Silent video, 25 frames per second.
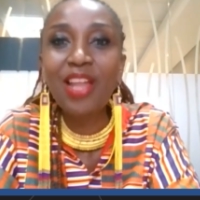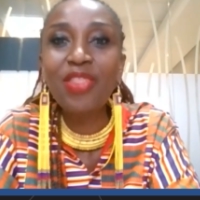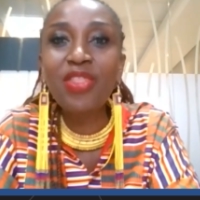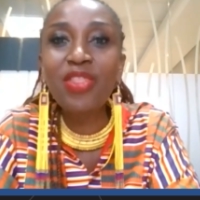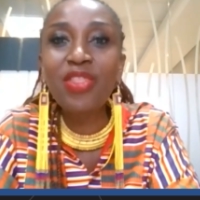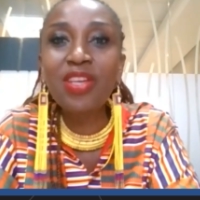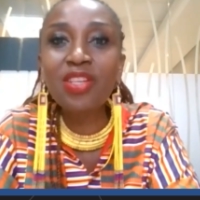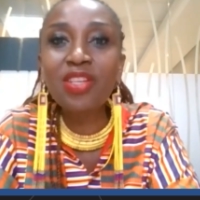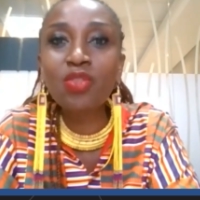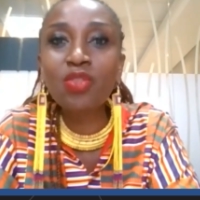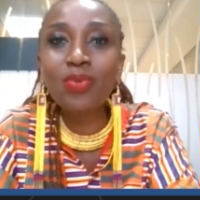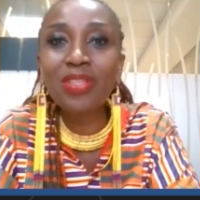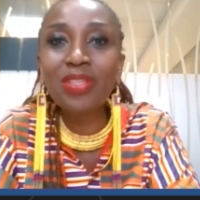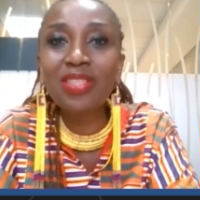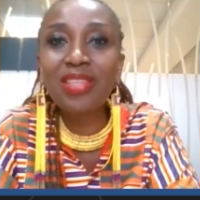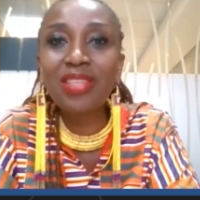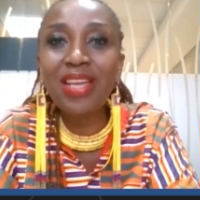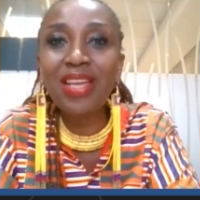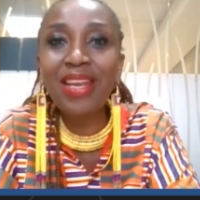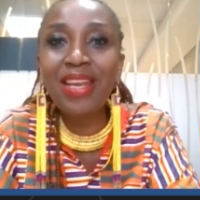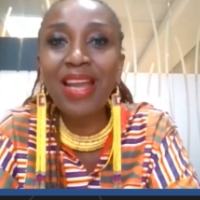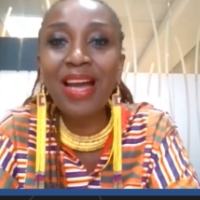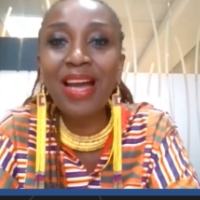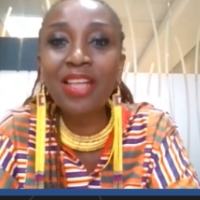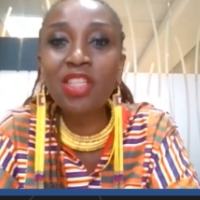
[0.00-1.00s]
This was
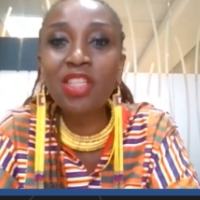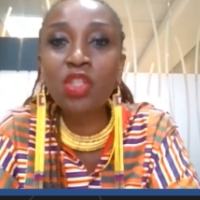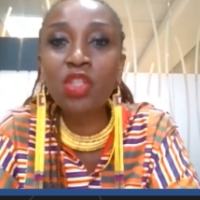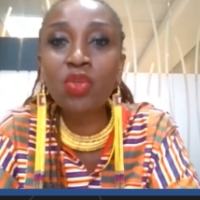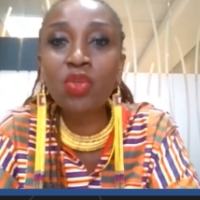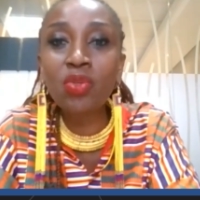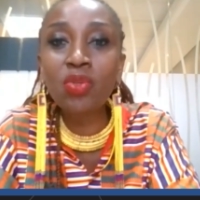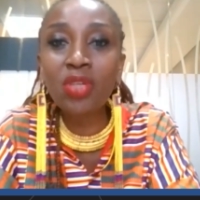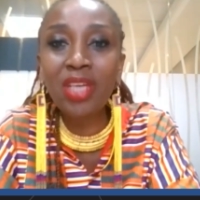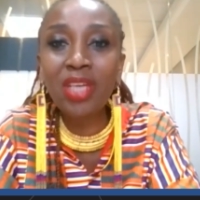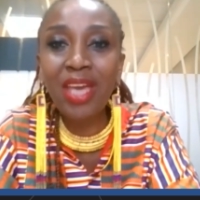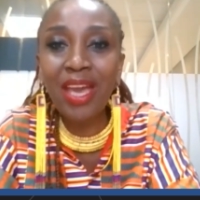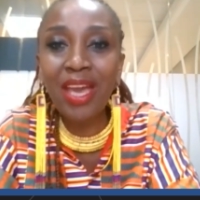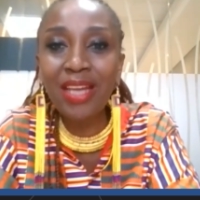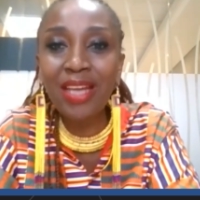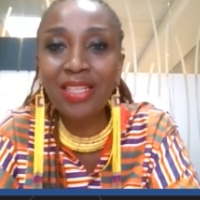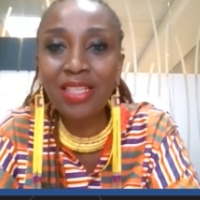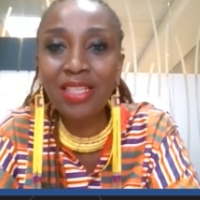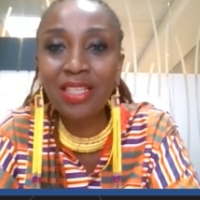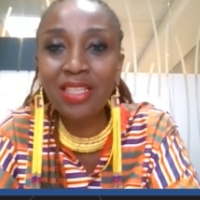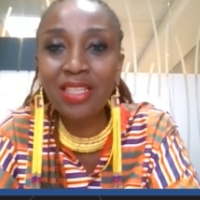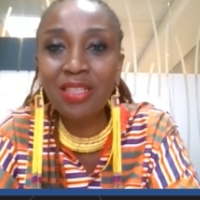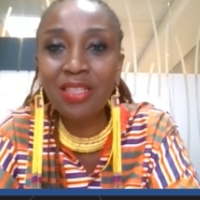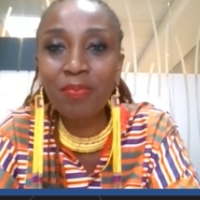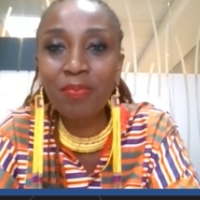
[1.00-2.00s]
then
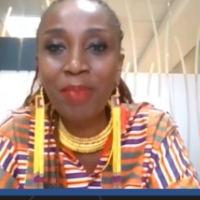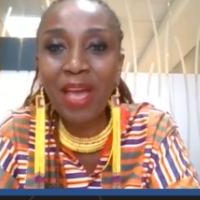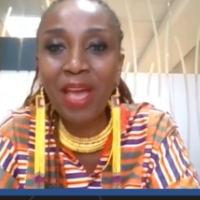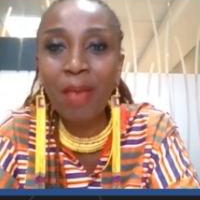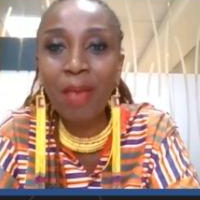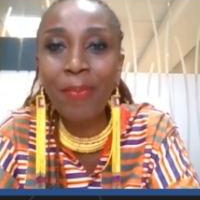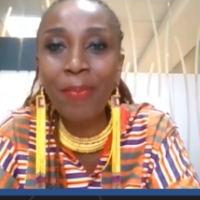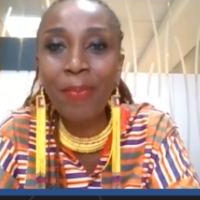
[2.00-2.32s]
adjudicated by a